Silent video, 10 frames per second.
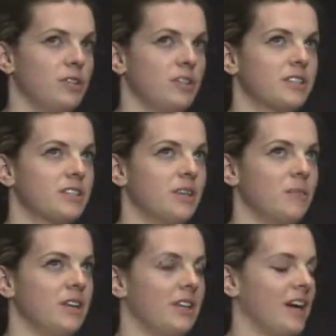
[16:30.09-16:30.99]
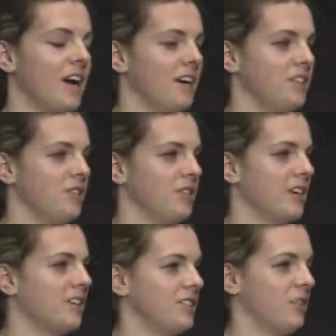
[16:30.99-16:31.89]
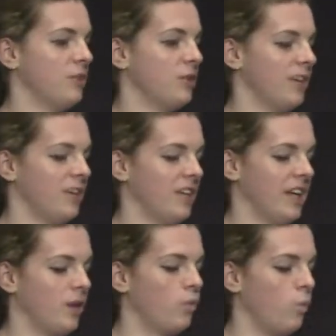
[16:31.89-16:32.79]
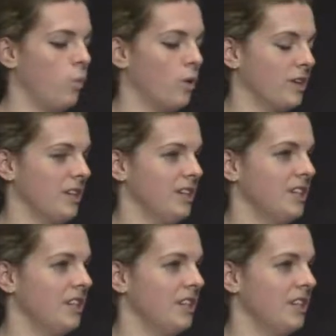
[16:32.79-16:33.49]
locks can be like hard to do that because they'll put in like watered